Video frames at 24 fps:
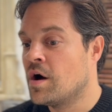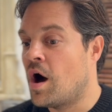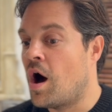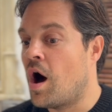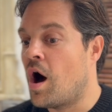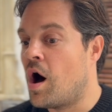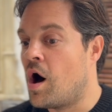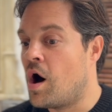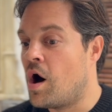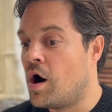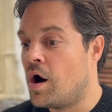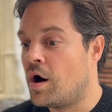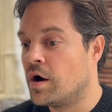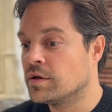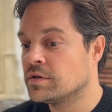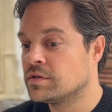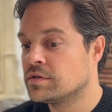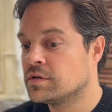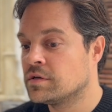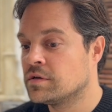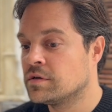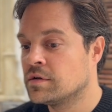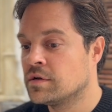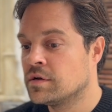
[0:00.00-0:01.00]

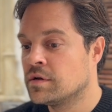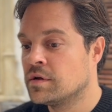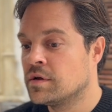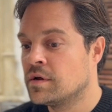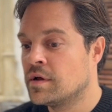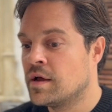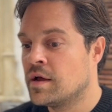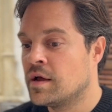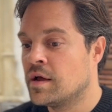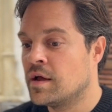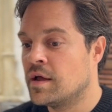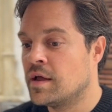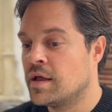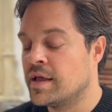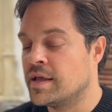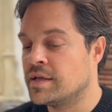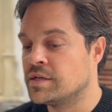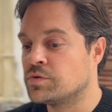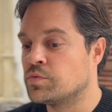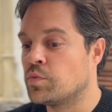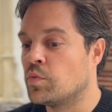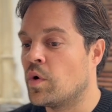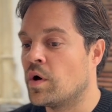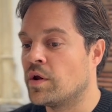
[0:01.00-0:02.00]
art
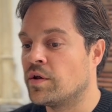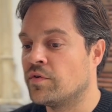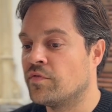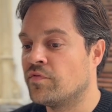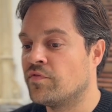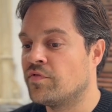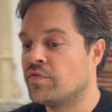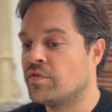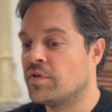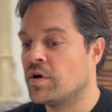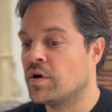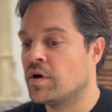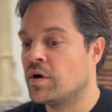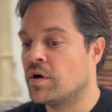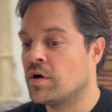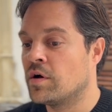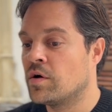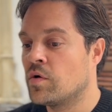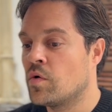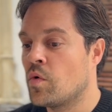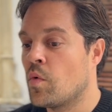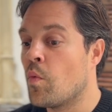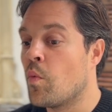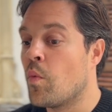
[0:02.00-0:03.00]
is one of the
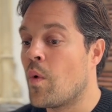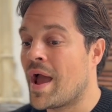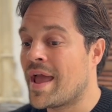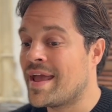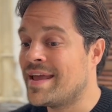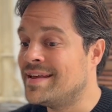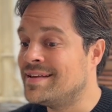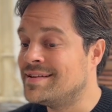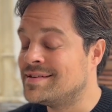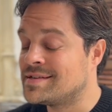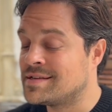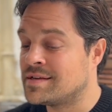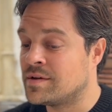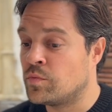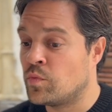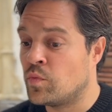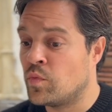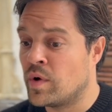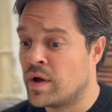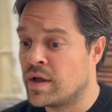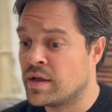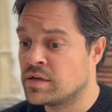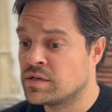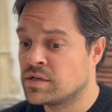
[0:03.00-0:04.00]
ways in
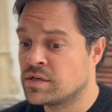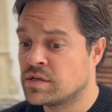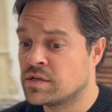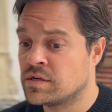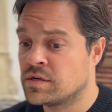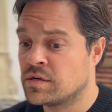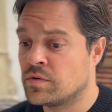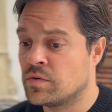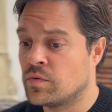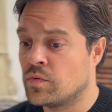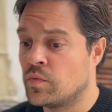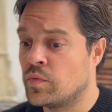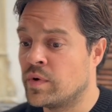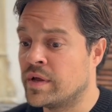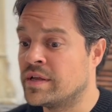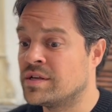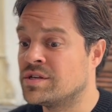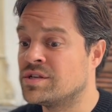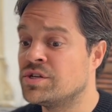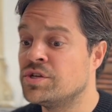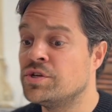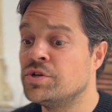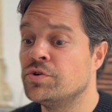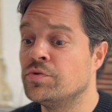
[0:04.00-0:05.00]
which we
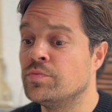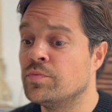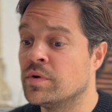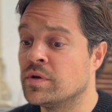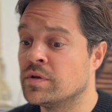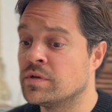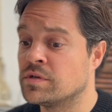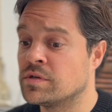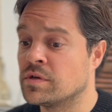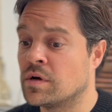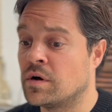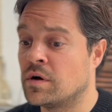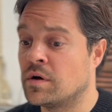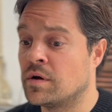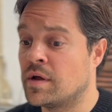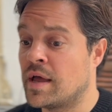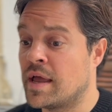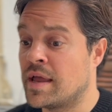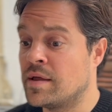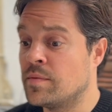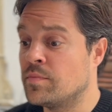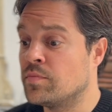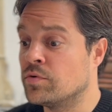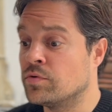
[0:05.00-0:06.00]
as humans are
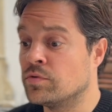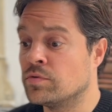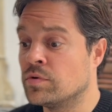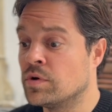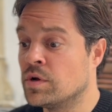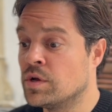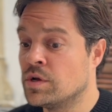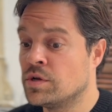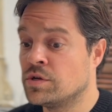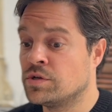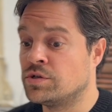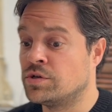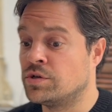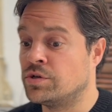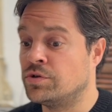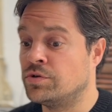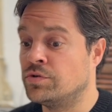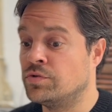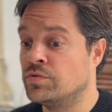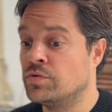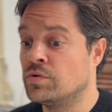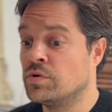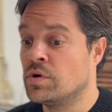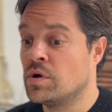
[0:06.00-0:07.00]
able
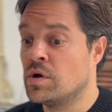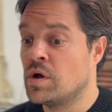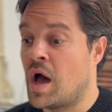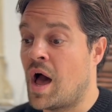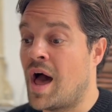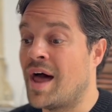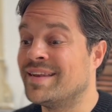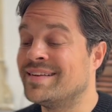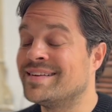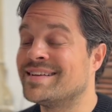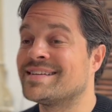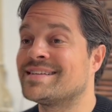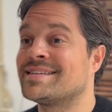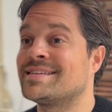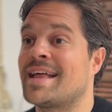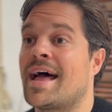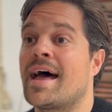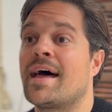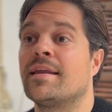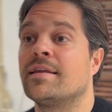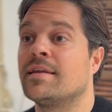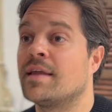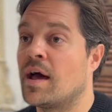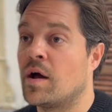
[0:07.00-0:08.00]
to
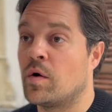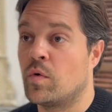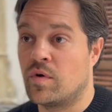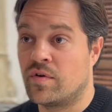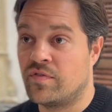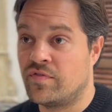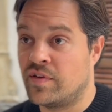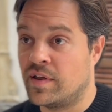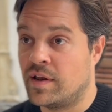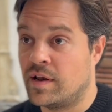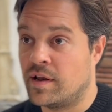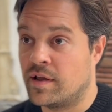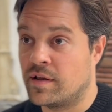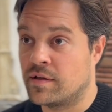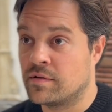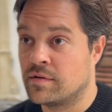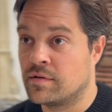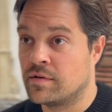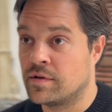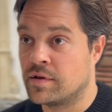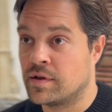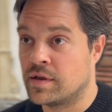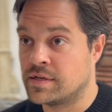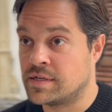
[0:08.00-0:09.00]
understand how we're feeling,
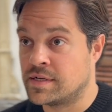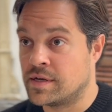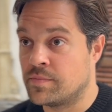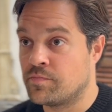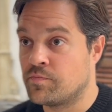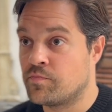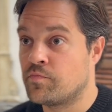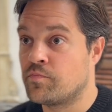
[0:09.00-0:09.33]
because it